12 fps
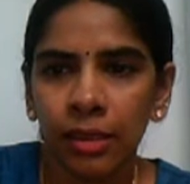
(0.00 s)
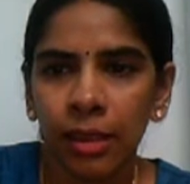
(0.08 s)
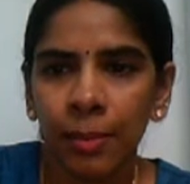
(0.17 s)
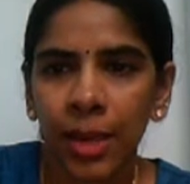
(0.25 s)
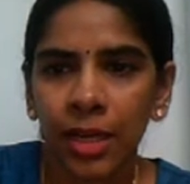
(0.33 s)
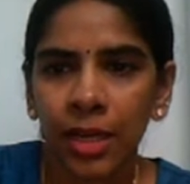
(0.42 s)

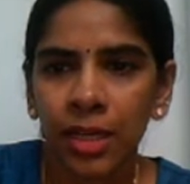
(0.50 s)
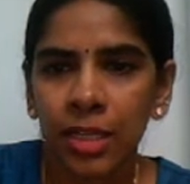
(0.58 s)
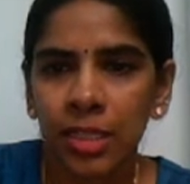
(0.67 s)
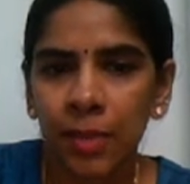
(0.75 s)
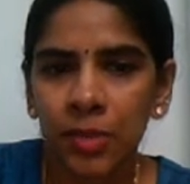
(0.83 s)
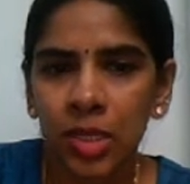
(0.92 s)
magnetic
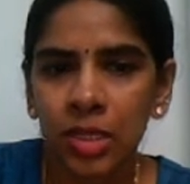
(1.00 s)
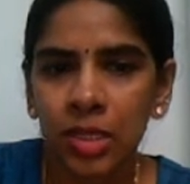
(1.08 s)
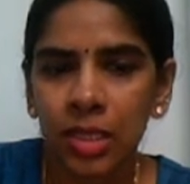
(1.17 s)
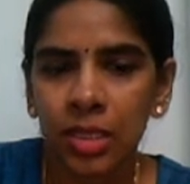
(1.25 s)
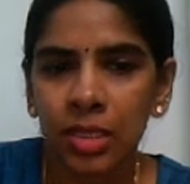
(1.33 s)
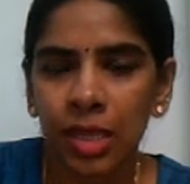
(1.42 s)

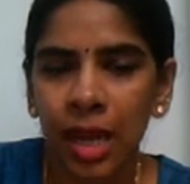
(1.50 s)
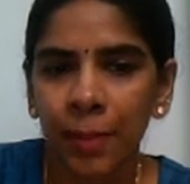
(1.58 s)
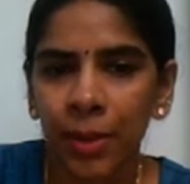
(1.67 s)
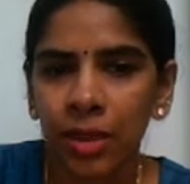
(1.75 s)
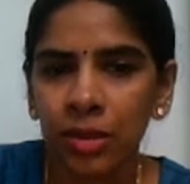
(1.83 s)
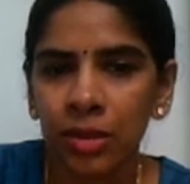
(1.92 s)
substances, scrap
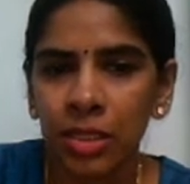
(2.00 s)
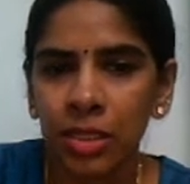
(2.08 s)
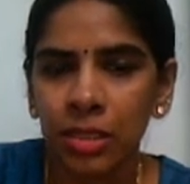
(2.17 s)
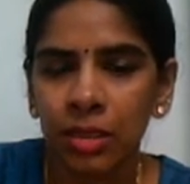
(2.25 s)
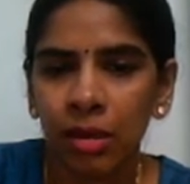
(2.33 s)
ions